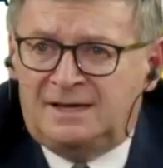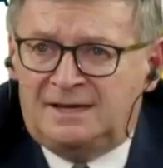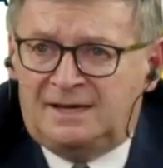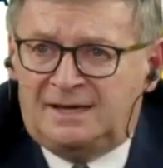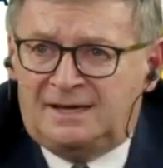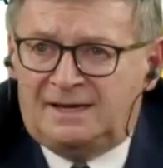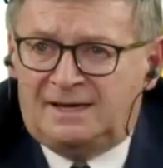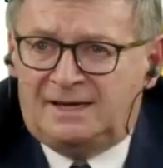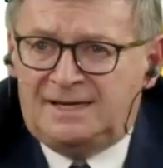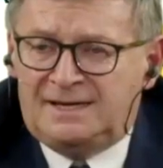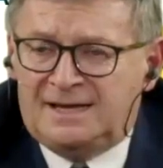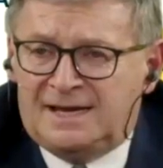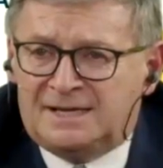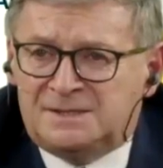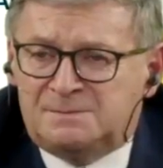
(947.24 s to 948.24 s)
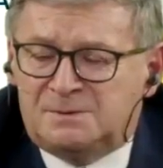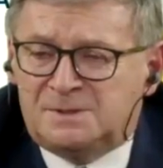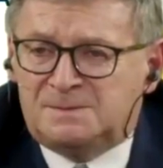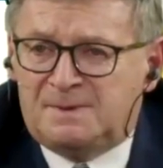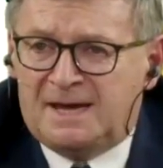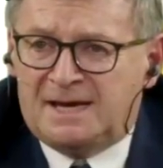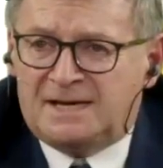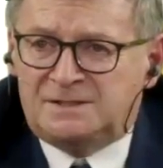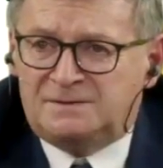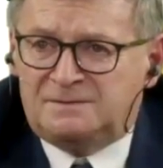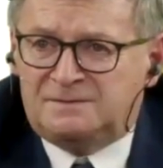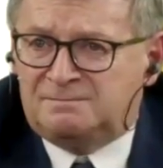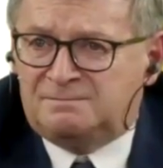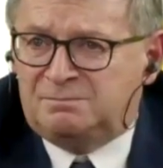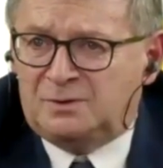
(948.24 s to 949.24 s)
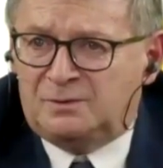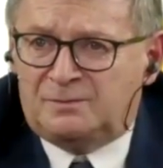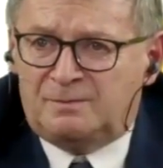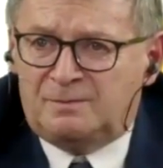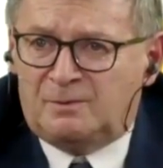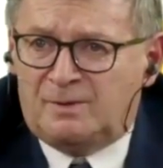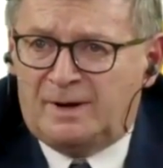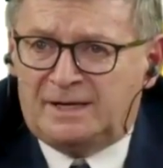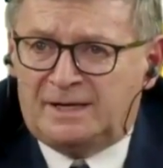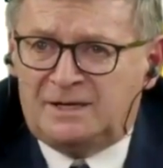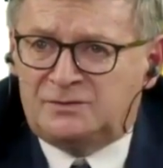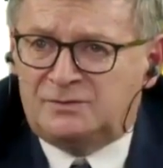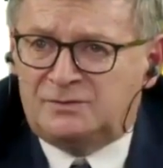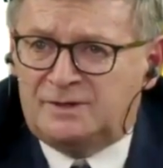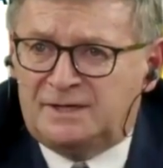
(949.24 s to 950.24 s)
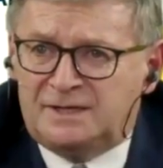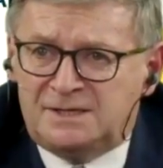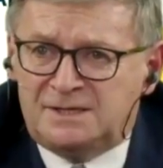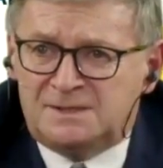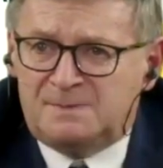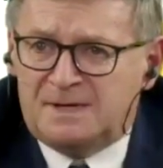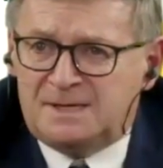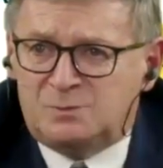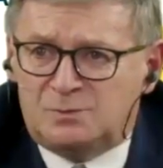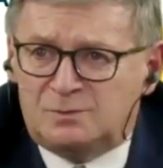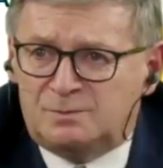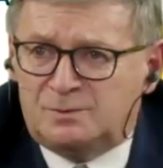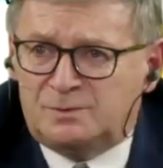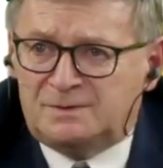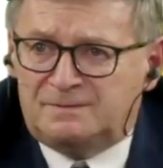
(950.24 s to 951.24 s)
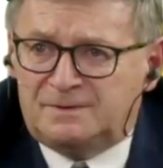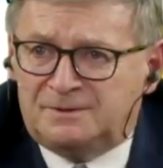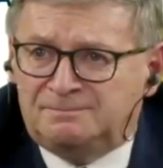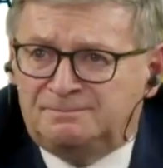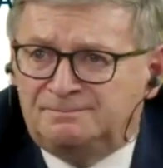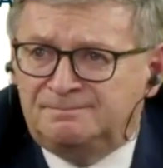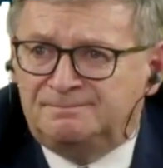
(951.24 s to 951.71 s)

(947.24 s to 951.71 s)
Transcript: ENAC's perspective, both from a regulatory and a spaceport point of view.